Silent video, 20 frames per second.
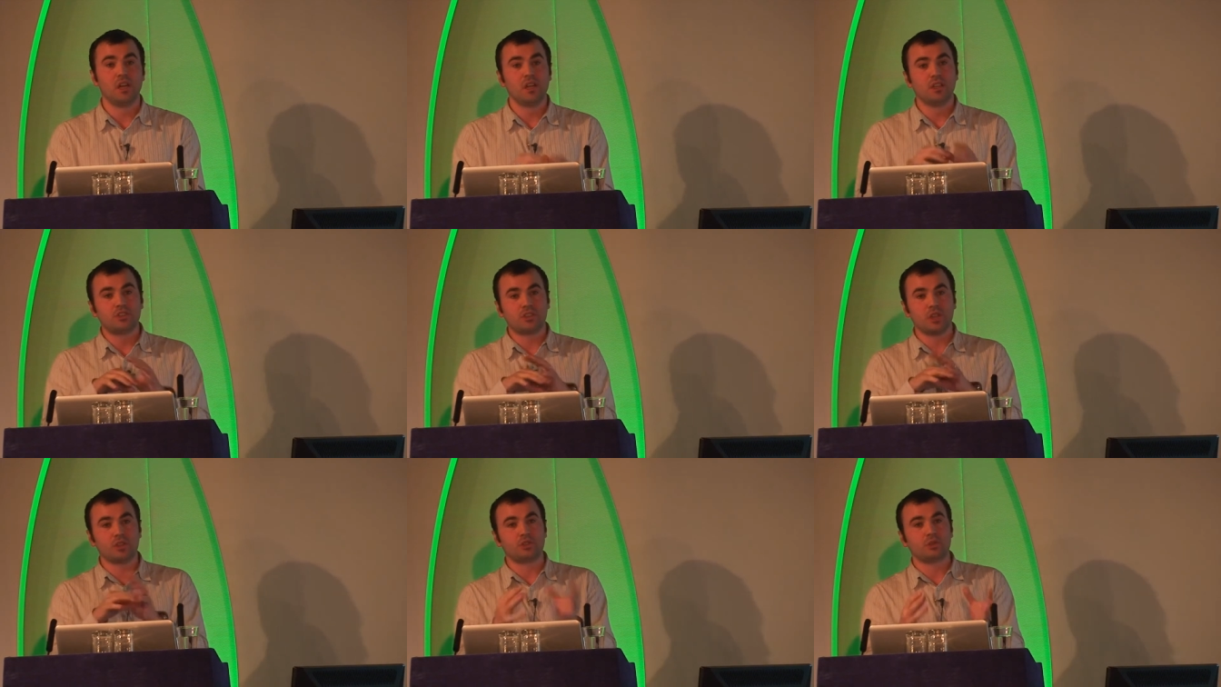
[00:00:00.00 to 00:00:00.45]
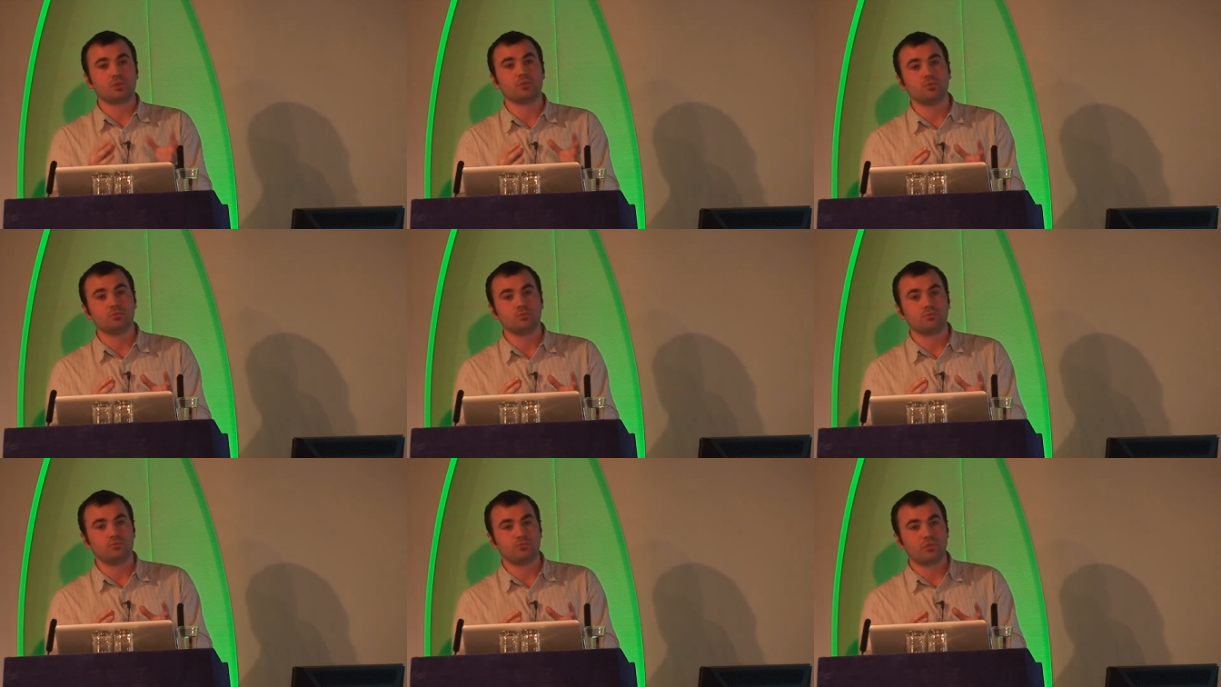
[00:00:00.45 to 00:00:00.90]
Social
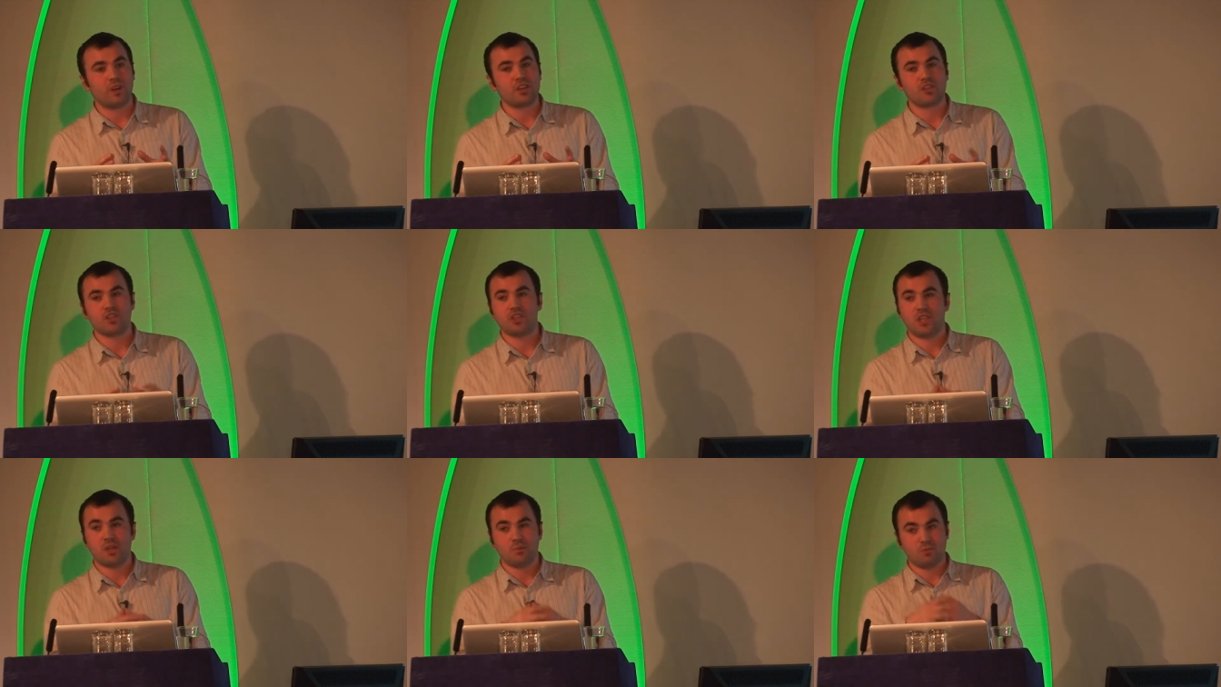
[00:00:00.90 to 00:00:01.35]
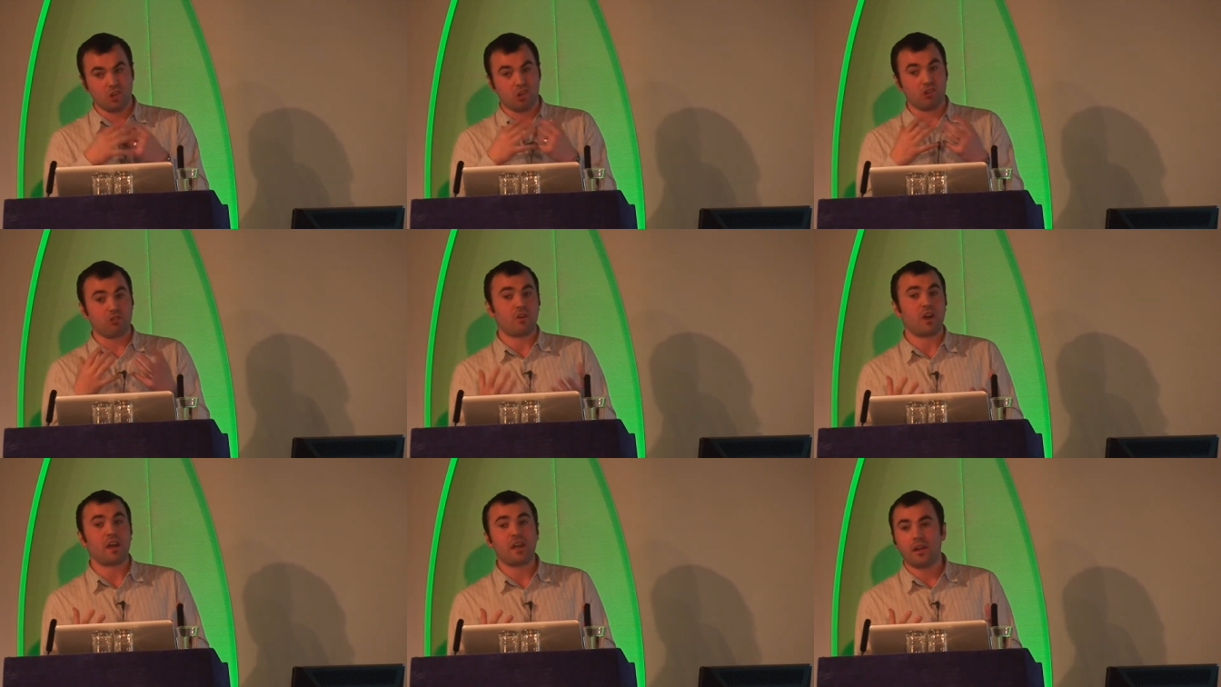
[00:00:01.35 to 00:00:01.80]
relationships are
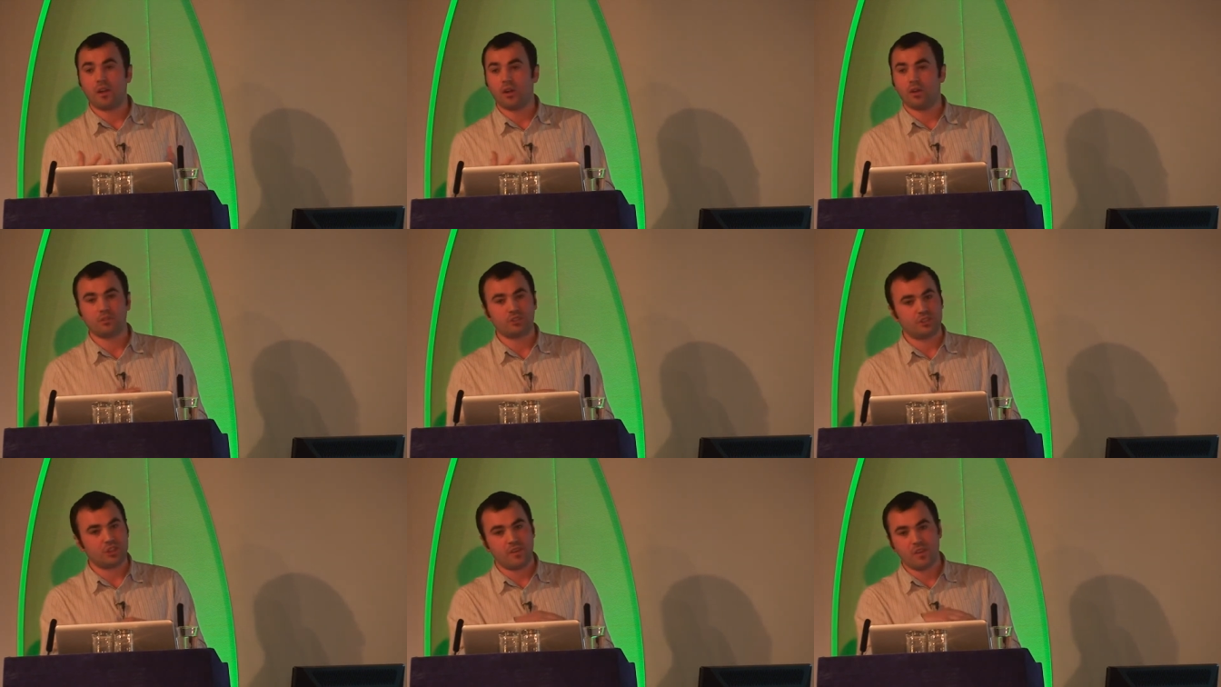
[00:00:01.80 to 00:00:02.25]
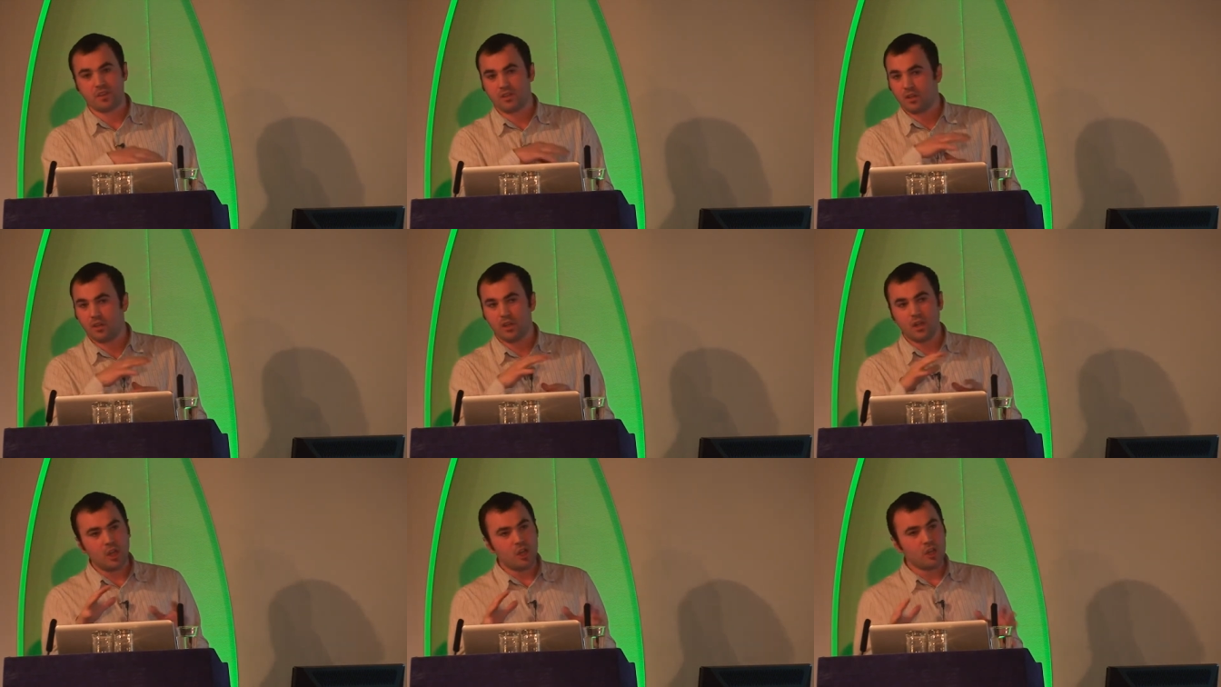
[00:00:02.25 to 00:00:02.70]
great, and obviously there's
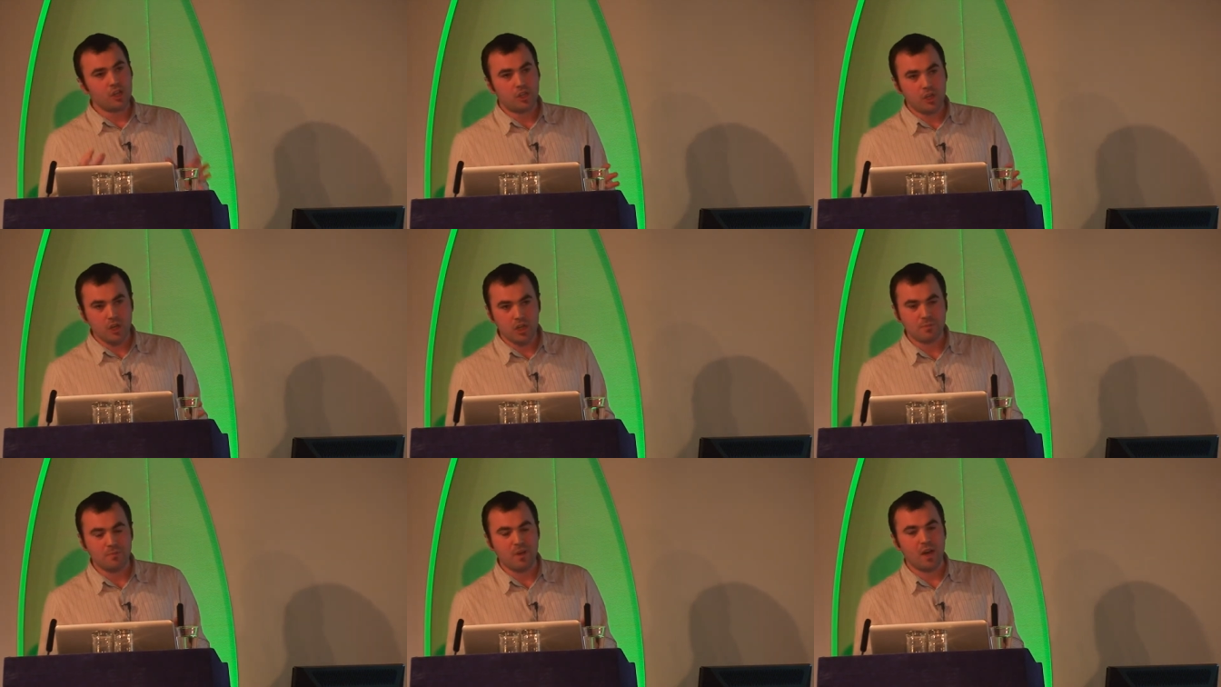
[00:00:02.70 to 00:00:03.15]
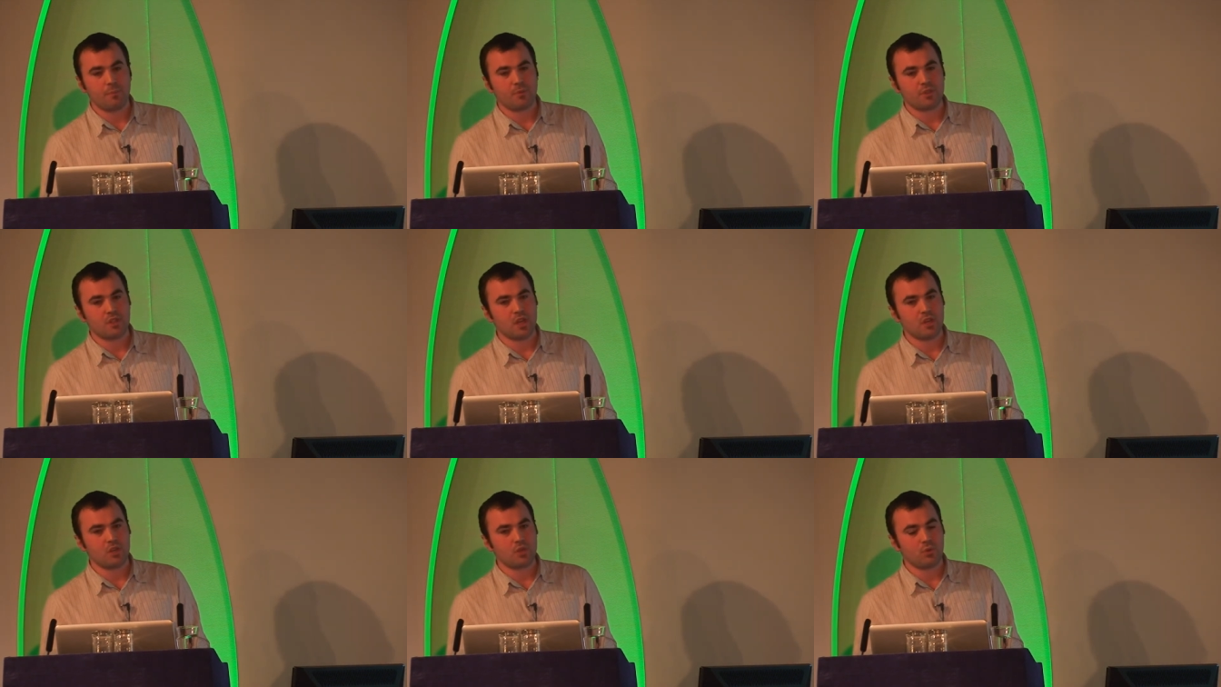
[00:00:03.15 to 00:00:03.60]
a huge amount of
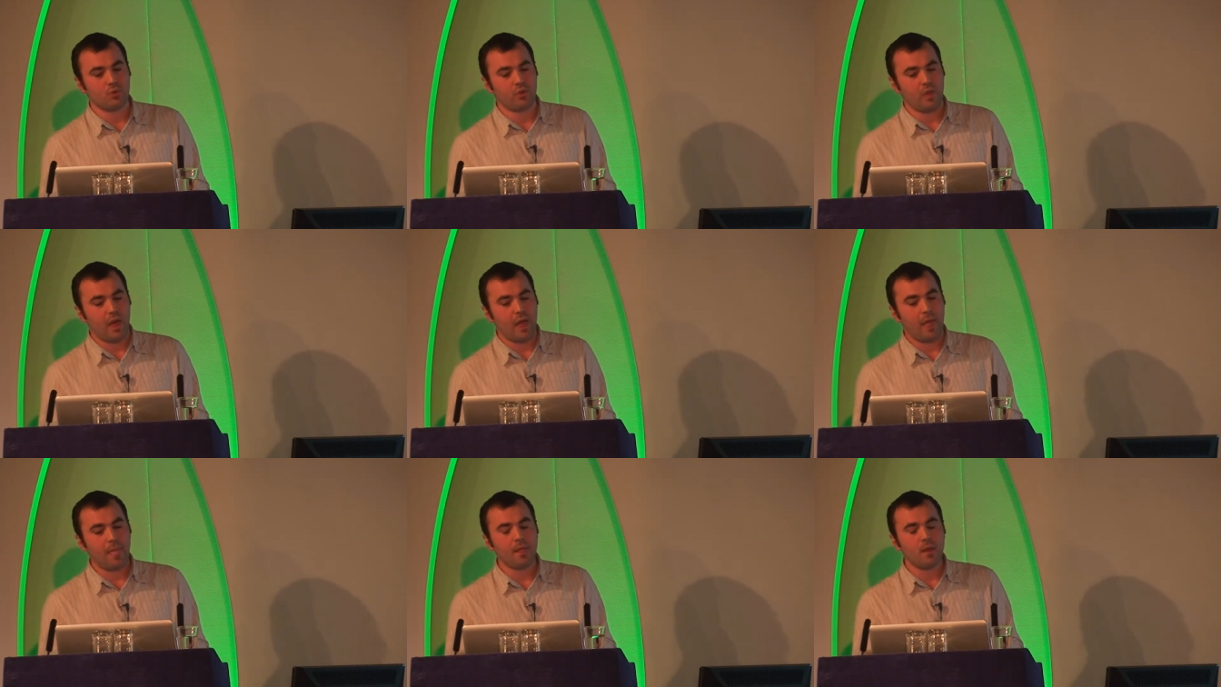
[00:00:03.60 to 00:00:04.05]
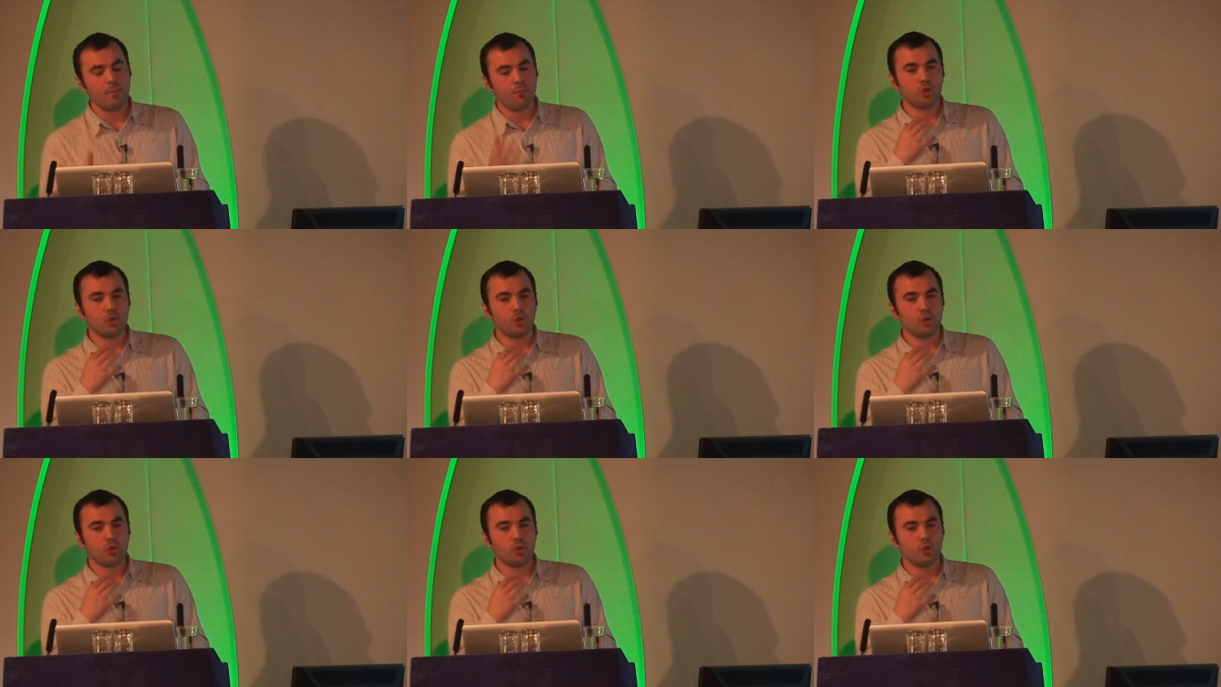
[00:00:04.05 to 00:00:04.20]
potential there,